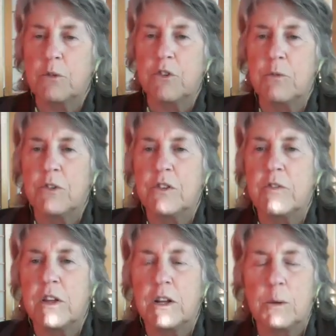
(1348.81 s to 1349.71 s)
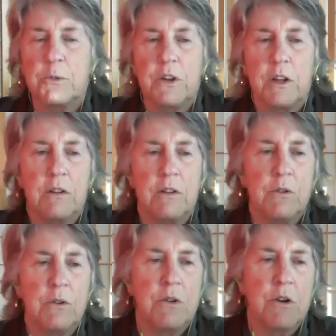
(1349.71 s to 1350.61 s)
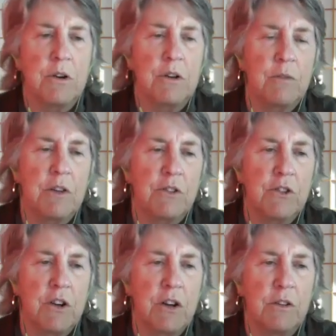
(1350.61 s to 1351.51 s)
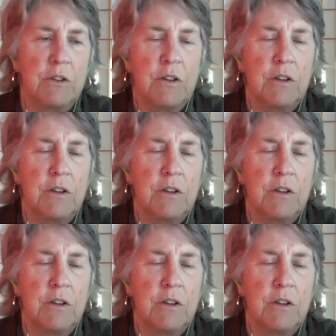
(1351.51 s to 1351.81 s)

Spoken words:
she was living in upstate New York as a child.